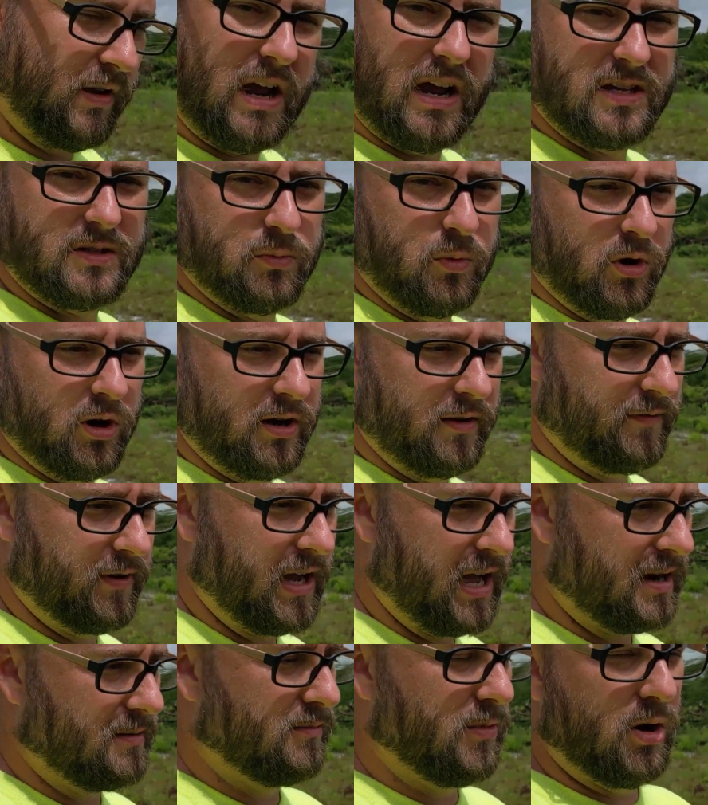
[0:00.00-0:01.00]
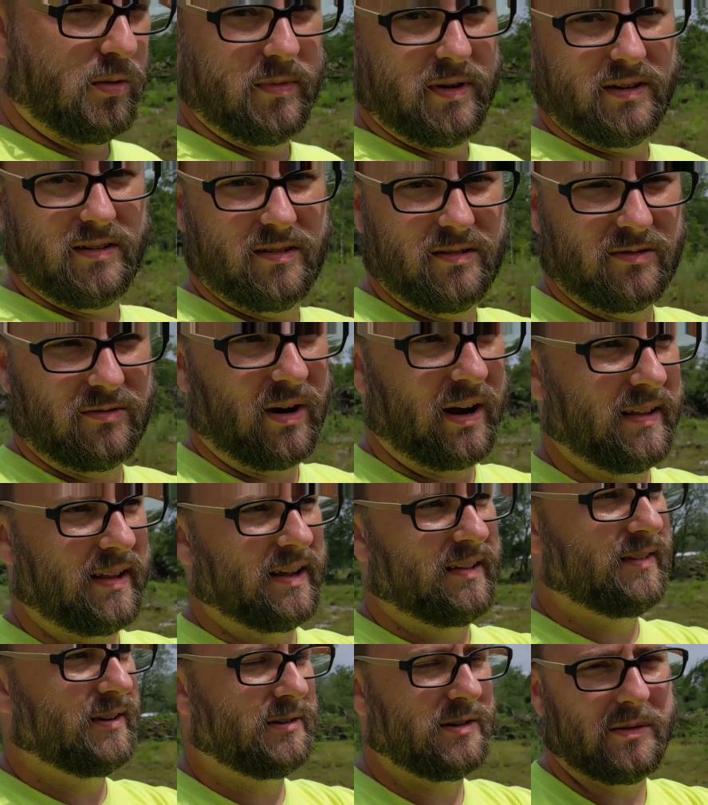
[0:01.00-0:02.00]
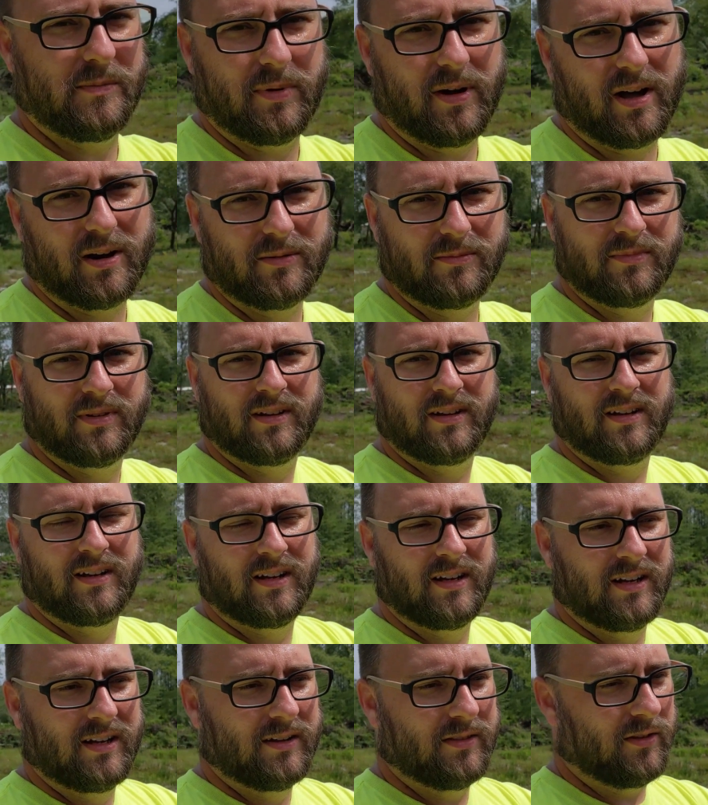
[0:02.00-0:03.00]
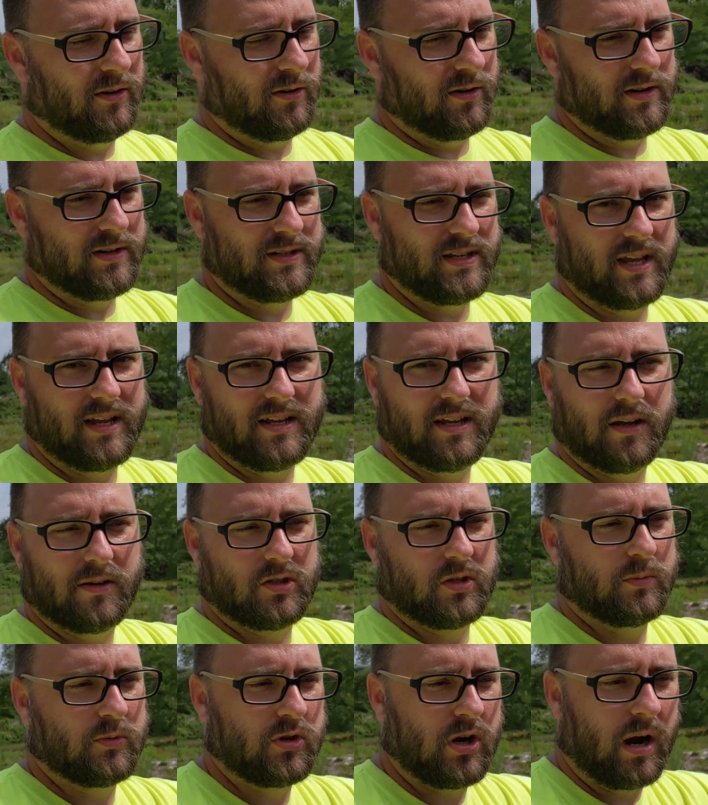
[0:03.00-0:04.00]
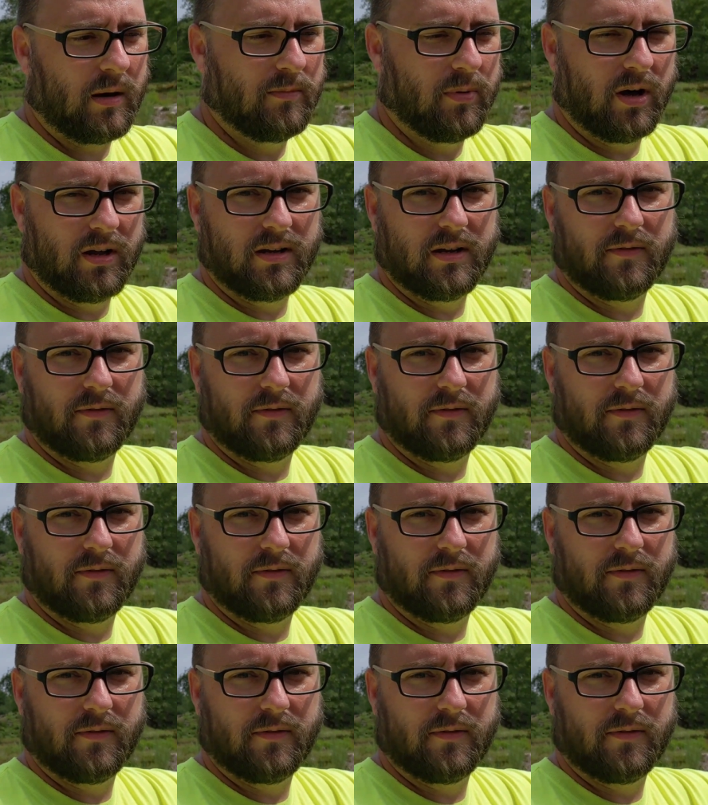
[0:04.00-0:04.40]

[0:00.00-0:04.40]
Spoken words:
you guys would, if you got a moment, right down there at the bottom there is a subscribe button.